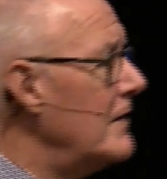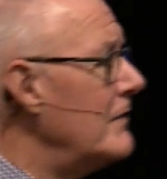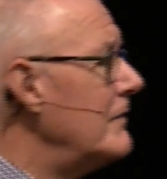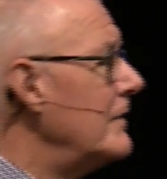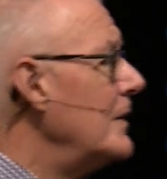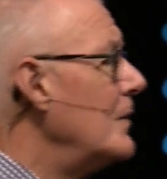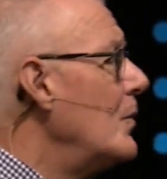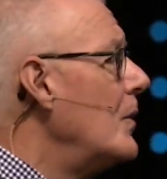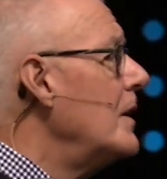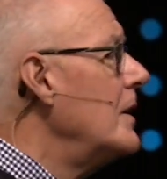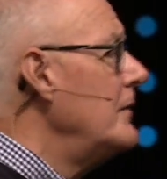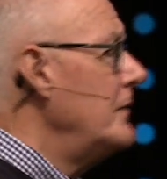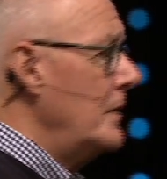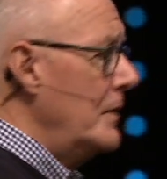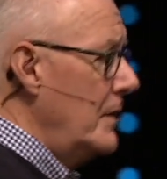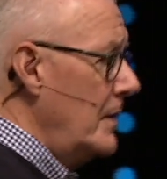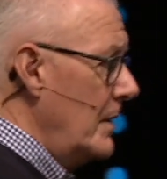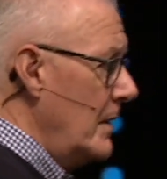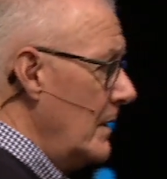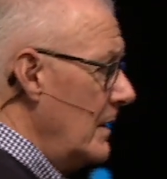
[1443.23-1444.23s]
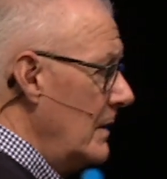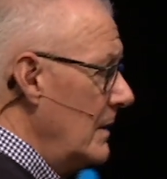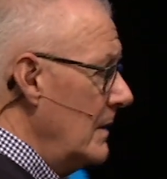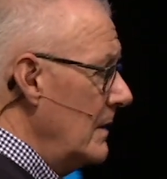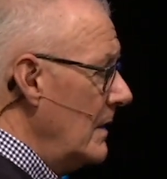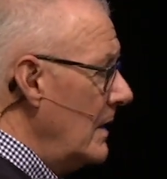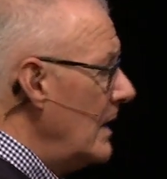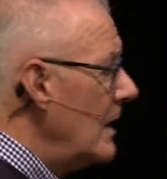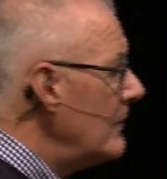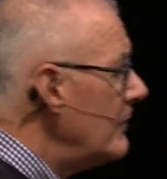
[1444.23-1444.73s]
Every one of you here,
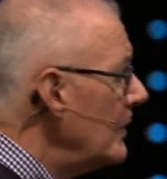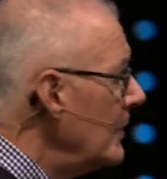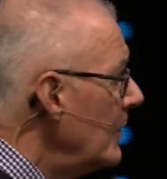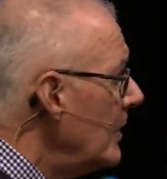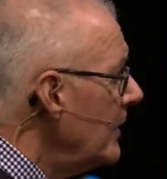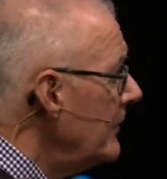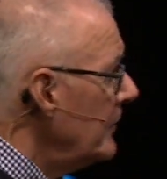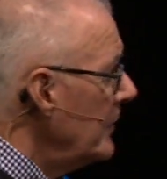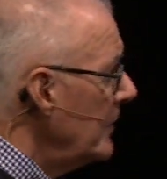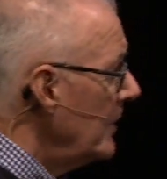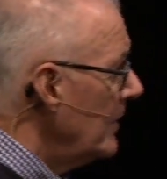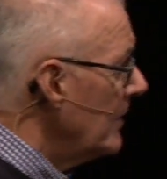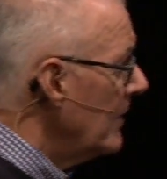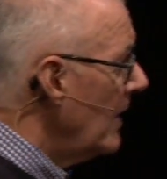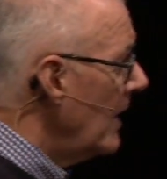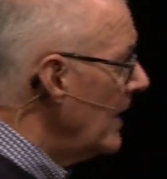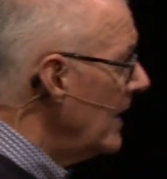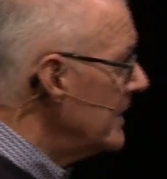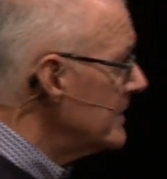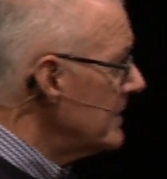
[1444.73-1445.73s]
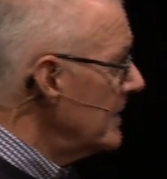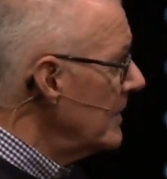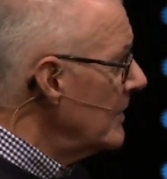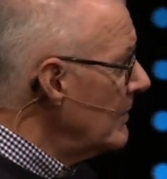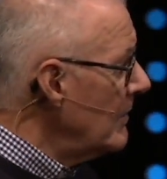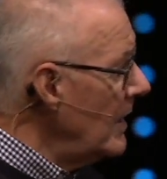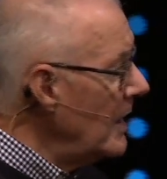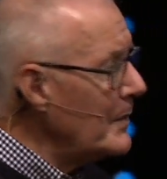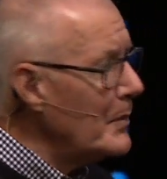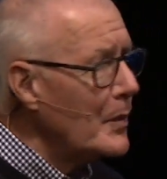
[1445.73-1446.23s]
every one of you here, God has an
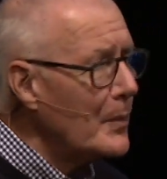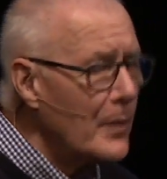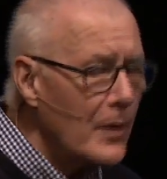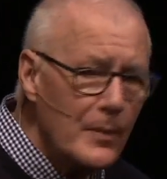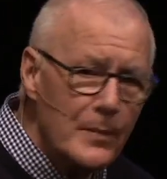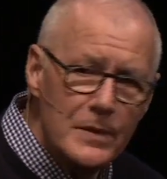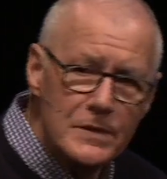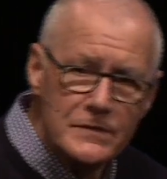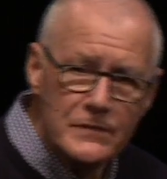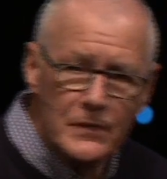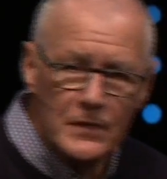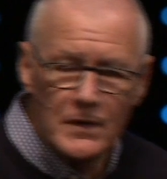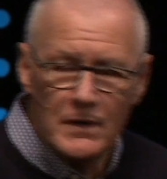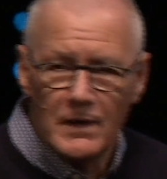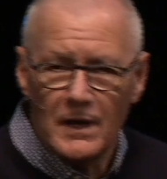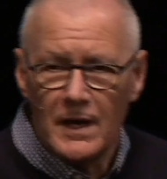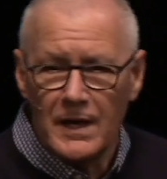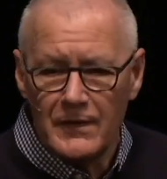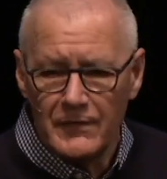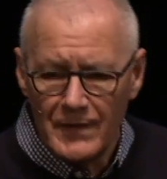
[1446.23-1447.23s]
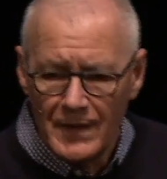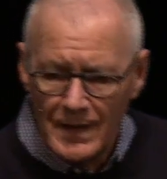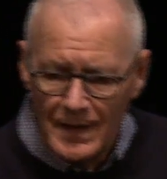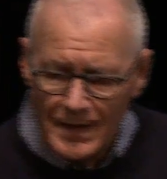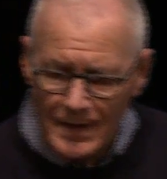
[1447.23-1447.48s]
incredible purpose for your life.